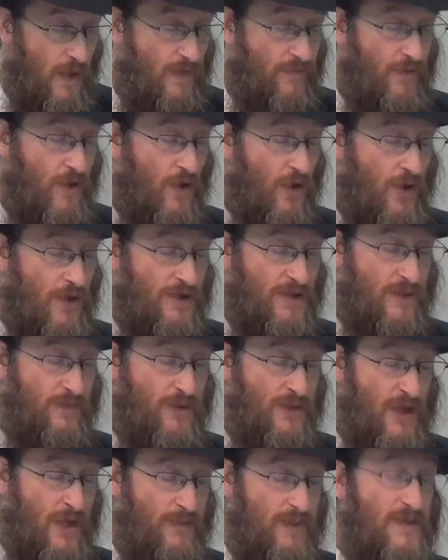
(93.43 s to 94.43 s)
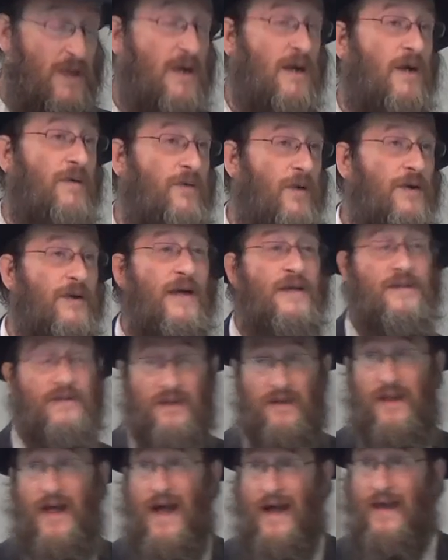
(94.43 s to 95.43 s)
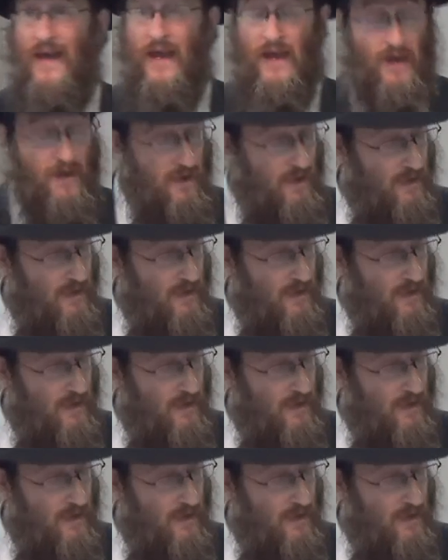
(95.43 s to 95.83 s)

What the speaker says: it's lacking.